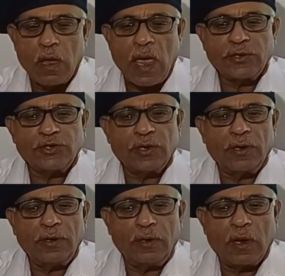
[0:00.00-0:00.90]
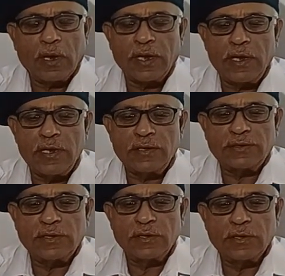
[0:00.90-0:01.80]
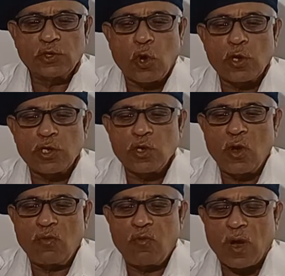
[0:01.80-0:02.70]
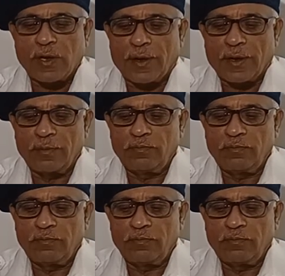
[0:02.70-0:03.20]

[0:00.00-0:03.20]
Action against shortage of water.